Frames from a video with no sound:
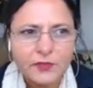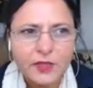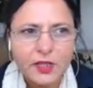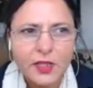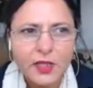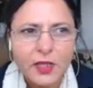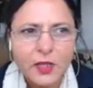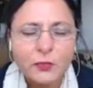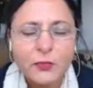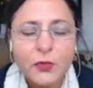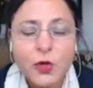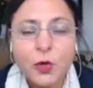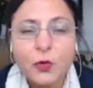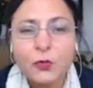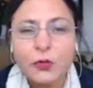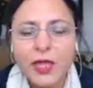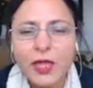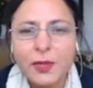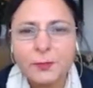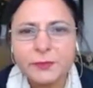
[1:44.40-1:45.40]

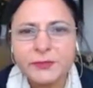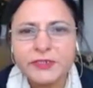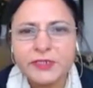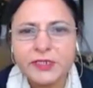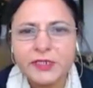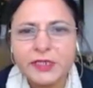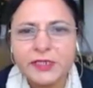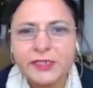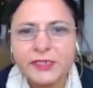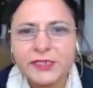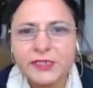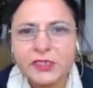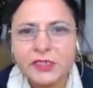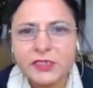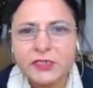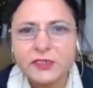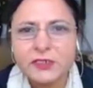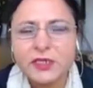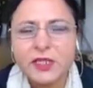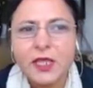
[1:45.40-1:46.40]
programmed,
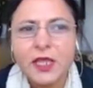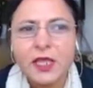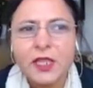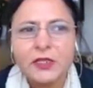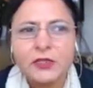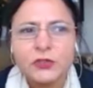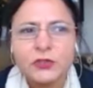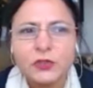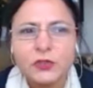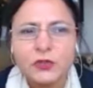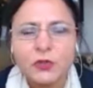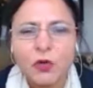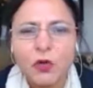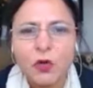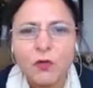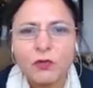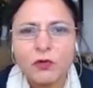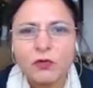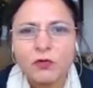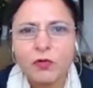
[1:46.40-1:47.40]
conditioned to
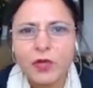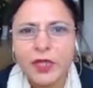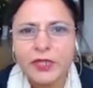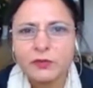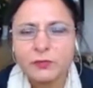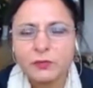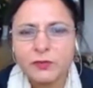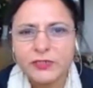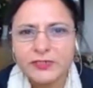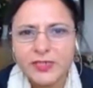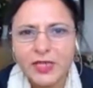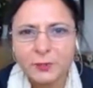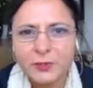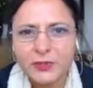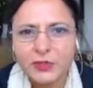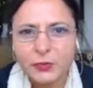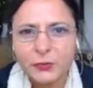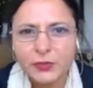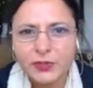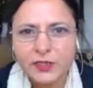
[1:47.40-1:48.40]
override what's happening
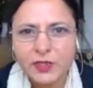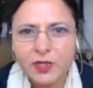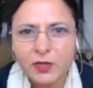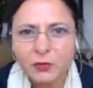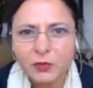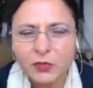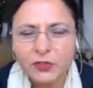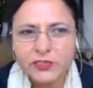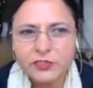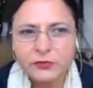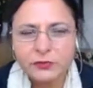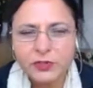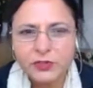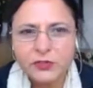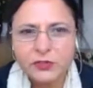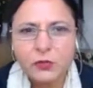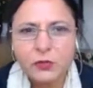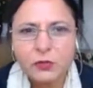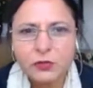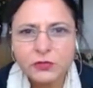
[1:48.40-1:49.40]
within our bodies. We're
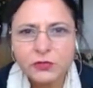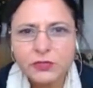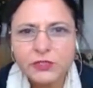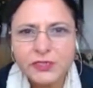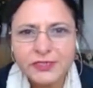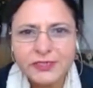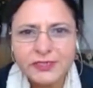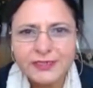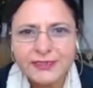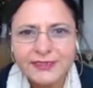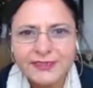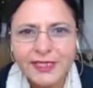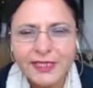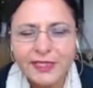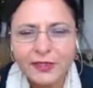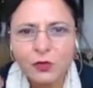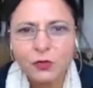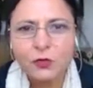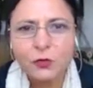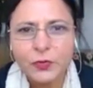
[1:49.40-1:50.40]
told to just get
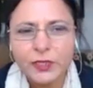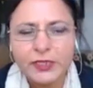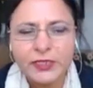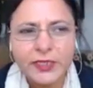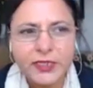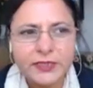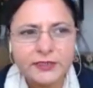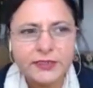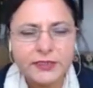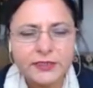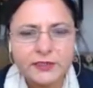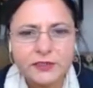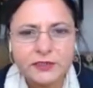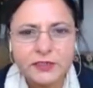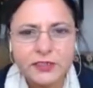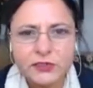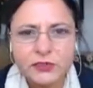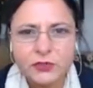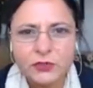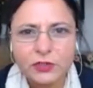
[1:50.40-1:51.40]
on with it and
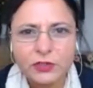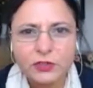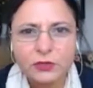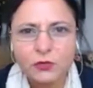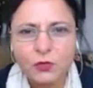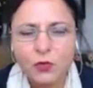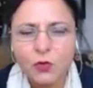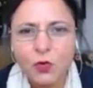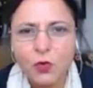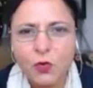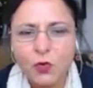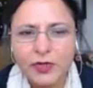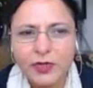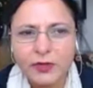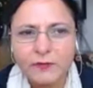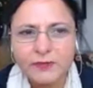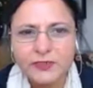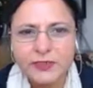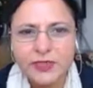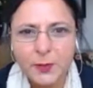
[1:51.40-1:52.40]
just to ignore
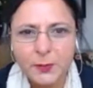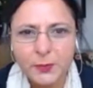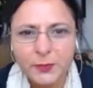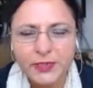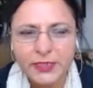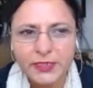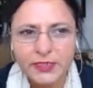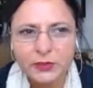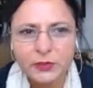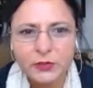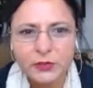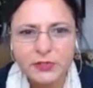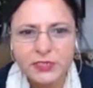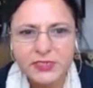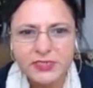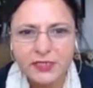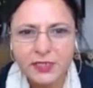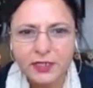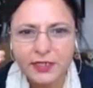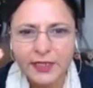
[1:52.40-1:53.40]
whatever's happening, just
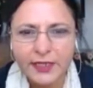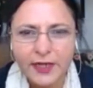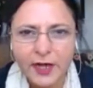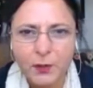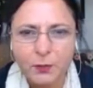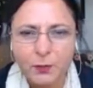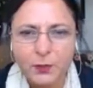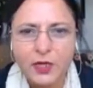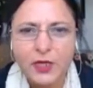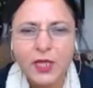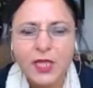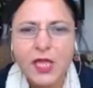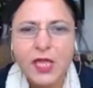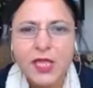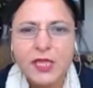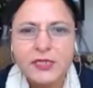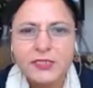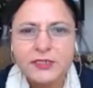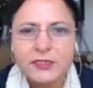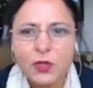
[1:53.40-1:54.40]
suck it up.
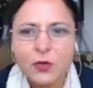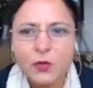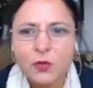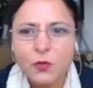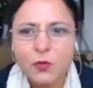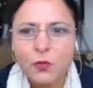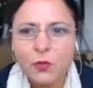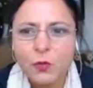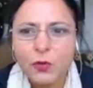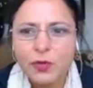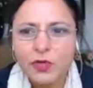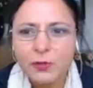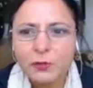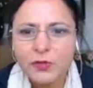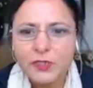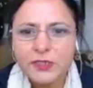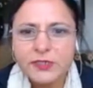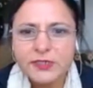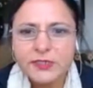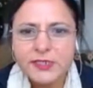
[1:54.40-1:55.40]
So what I'm going
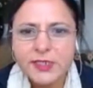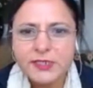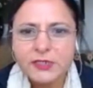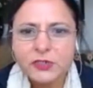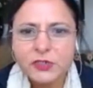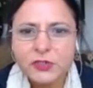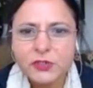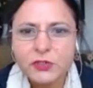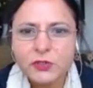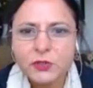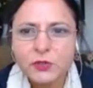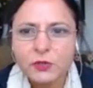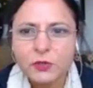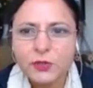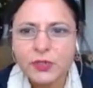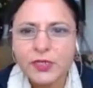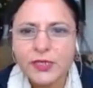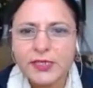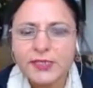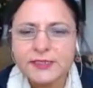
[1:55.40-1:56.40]
to say to you
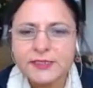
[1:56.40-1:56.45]
is